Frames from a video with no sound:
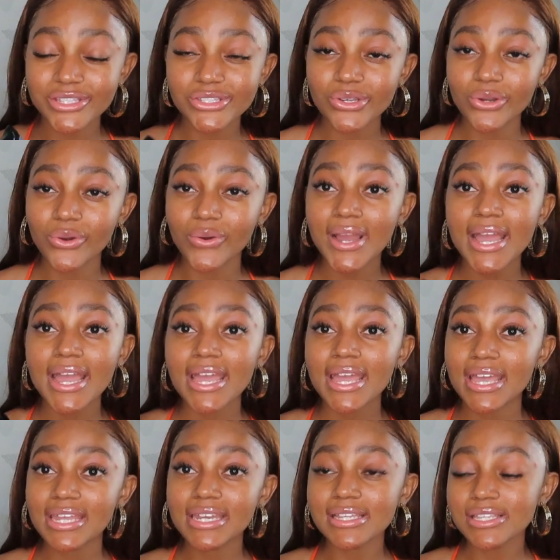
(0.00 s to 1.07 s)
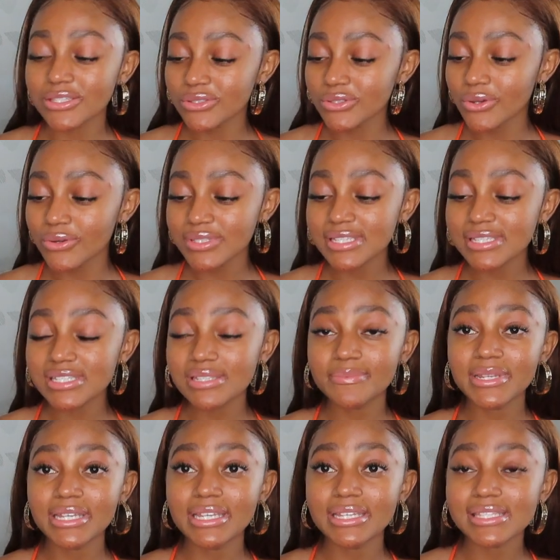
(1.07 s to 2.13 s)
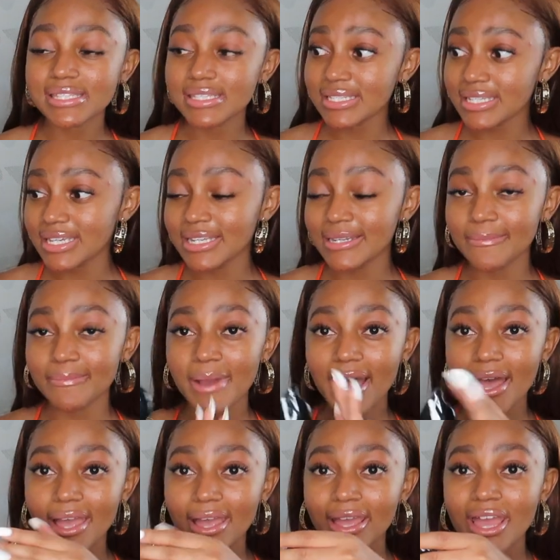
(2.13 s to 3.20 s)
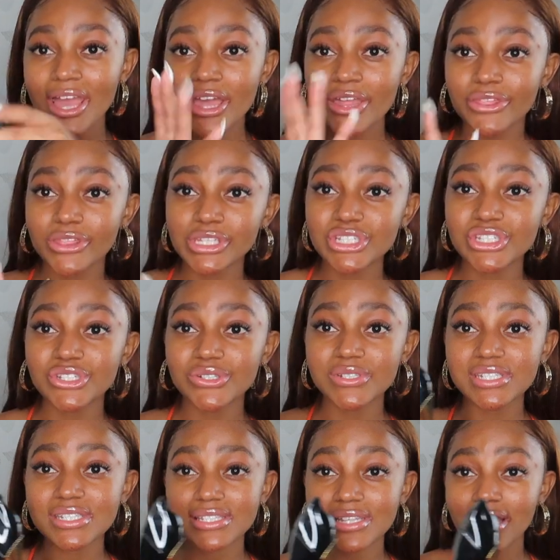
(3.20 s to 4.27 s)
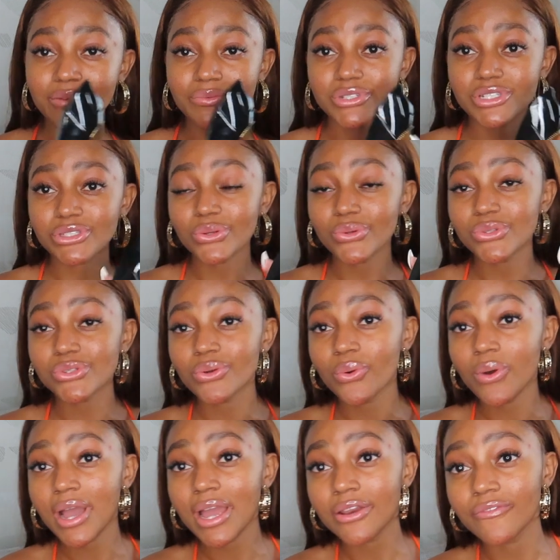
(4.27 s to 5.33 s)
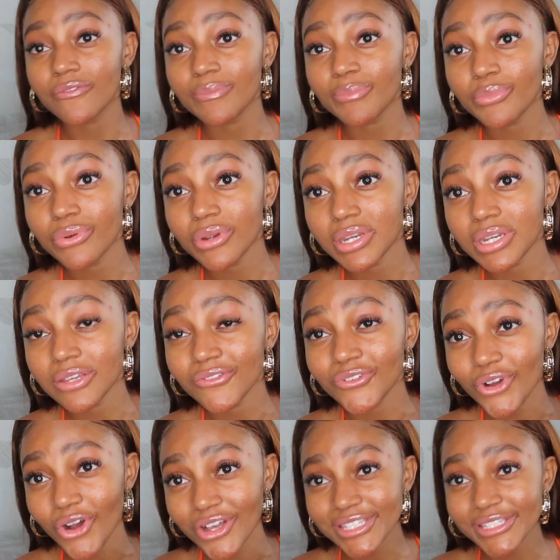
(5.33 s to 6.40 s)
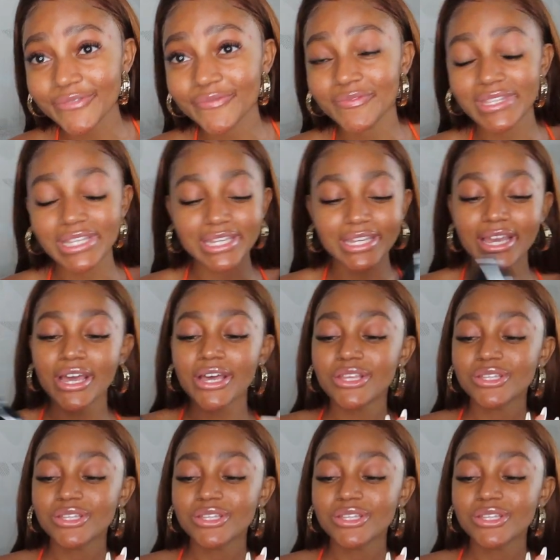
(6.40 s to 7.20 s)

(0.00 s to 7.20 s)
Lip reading: So it is noticeably seen by the shoe design, which is also quite pretty if you ask me.